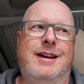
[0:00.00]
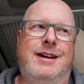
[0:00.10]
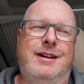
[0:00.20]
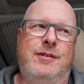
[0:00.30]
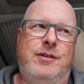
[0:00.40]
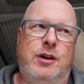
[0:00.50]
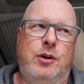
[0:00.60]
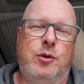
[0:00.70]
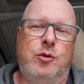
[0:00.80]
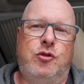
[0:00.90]
And if
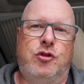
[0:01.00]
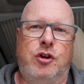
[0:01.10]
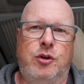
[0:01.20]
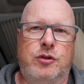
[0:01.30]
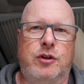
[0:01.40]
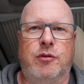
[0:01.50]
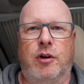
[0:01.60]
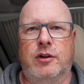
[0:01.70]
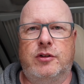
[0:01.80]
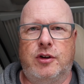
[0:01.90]
you choose the
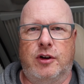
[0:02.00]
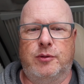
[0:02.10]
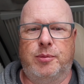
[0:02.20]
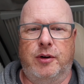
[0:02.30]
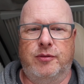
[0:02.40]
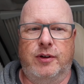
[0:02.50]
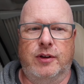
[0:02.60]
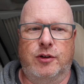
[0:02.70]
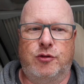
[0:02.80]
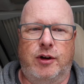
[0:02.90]
wrong charge
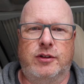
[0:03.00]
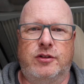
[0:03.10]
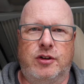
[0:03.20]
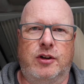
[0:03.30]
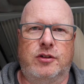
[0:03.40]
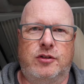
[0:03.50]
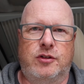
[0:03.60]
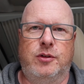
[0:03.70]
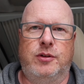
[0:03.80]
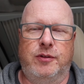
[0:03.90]
profile or try to charge
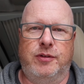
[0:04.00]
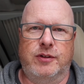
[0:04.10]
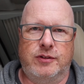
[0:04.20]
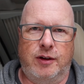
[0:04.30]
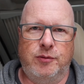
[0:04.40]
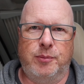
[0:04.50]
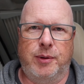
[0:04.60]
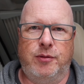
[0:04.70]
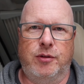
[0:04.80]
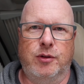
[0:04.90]
2 different types of
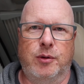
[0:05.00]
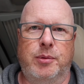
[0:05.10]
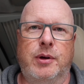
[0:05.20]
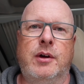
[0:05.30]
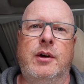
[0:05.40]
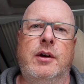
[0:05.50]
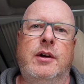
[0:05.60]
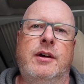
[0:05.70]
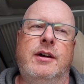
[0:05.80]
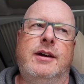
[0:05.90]
batteries up,
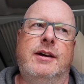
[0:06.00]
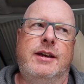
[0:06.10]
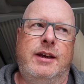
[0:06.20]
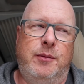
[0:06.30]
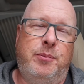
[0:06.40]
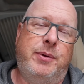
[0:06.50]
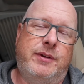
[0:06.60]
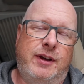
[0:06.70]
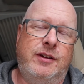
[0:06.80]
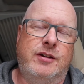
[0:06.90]

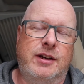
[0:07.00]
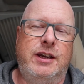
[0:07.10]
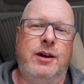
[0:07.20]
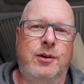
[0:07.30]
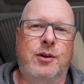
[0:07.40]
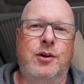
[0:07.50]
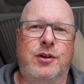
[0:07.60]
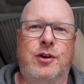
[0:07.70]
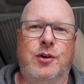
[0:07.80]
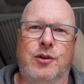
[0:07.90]
potentially you
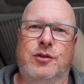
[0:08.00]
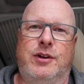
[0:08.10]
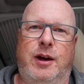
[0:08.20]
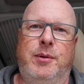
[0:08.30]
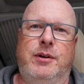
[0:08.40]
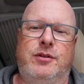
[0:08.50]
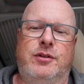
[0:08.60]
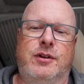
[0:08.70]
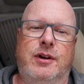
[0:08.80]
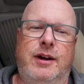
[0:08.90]
could cause
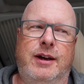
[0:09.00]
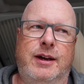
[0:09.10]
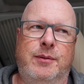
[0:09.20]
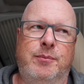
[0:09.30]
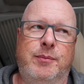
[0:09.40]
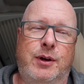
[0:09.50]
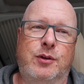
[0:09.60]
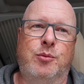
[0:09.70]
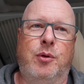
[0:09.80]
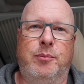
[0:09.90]
damage,
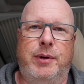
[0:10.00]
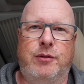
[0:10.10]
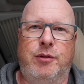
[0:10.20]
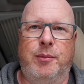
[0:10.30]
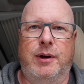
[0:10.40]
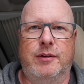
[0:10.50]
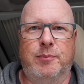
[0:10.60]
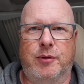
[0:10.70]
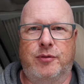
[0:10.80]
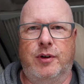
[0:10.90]
because one battery might
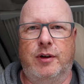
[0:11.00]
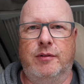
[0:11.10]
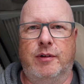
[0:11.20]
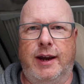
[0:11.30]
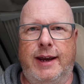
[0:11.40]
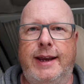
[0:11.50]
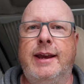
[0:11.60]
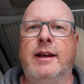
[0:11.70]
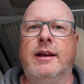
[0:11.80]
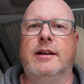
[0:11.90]
prefer a
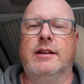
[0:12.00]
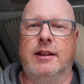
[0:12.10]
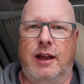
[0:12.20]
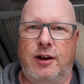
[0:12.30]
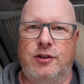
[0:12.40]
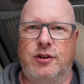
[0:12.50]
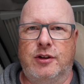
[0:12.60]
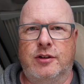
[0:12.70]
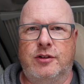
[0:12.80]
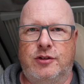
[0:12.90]

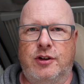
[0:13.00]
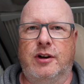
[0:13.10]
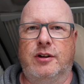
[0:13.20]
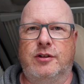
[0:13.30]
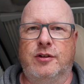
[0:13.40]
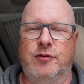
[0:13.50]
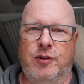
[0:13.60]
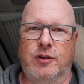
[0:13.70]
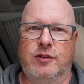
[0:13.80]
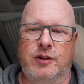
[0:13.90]
larger charge
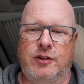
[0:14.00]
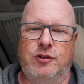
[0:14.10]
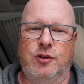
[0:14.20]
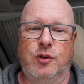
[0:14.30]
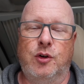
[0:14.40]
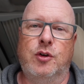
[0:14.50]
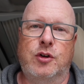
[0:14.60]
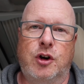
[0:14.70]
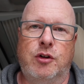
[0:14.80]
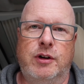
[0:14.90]
voltage or
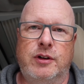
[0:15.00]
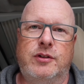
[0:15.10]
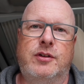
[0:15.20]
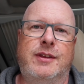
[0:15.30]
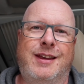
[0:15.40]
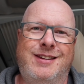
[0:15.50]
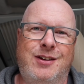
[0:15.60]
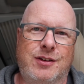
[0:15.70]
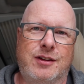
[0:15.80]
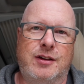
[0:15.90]
current than
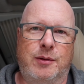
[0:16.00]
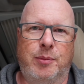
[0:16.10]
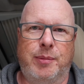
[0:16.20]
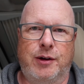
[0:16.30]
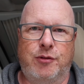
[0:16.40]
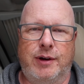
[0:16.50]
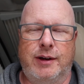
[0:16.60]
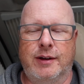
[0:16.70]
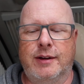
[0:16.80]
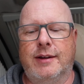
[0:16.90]
the other type of battery.
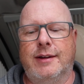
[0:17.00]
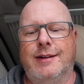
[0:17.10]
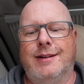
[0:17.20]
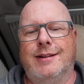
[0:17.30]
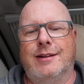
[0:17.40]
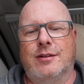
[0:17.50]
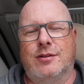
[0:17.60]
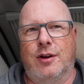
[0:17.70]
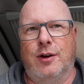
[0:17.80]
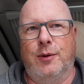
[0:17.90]

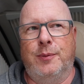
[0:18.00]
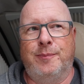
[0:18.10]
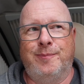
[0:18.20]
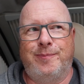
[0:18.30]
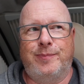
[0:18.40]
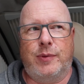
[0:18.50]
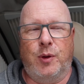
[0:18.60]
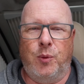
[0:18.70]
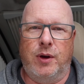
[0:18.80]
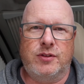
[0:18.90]
So
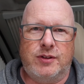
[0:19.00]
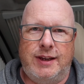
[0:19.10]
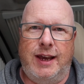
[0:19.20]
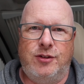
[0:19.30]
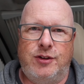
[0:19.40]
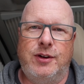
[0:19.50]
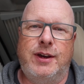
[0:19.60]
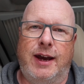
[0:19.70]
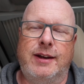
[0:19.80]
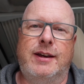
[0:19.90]
whilst yes, you
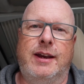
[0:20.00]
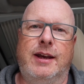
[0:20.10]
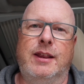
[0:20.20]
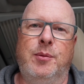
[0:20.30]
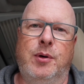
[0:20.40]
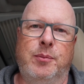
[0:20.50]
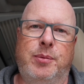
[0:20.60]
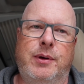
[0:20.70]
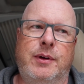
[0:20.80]
can connect them up,